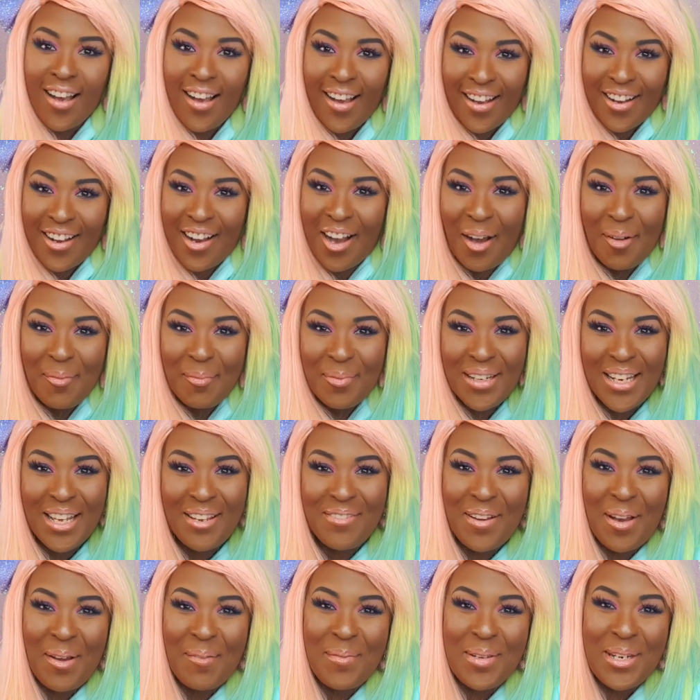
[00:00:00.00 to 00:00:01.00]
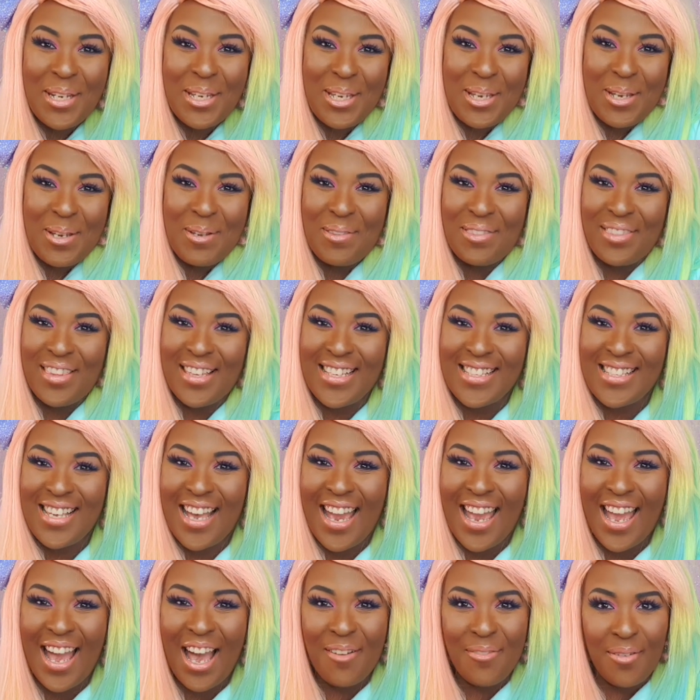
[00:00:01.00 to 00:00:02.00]
I can't believe how many cute things that
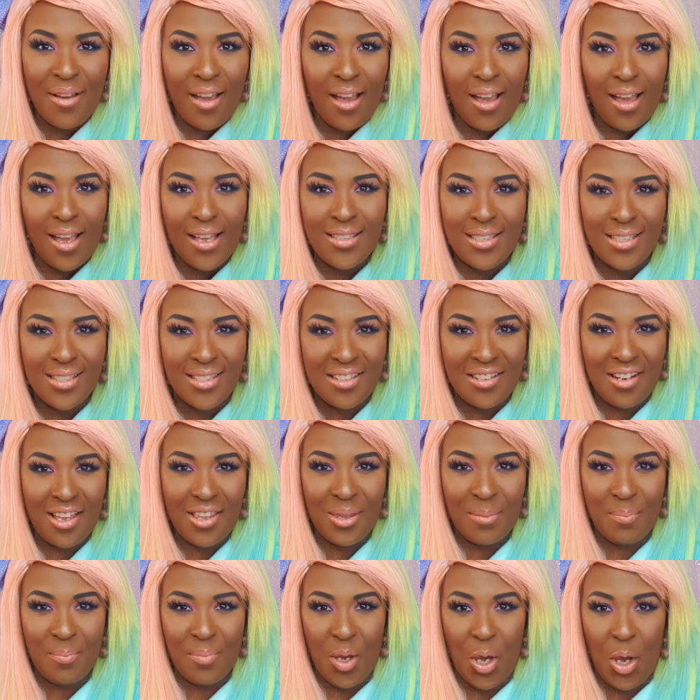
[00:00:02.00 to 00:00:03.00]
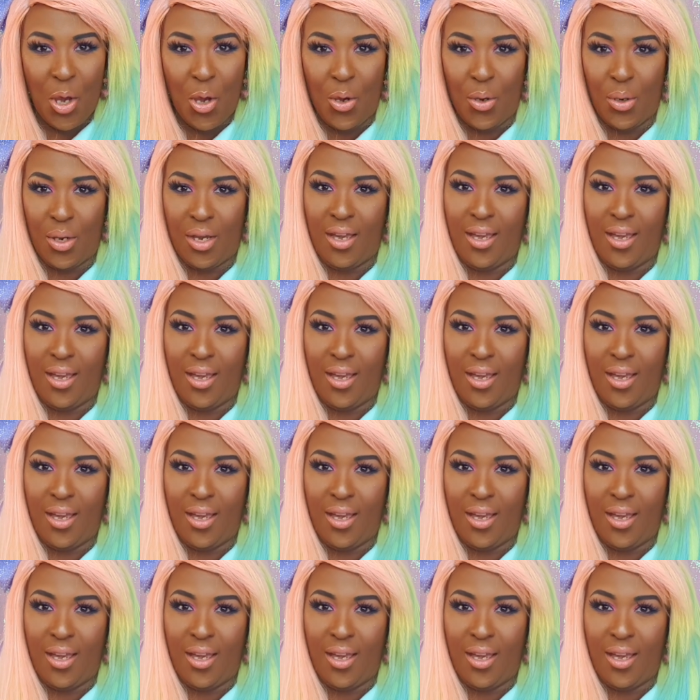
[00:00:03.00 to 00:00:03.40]
I have. Is this another book?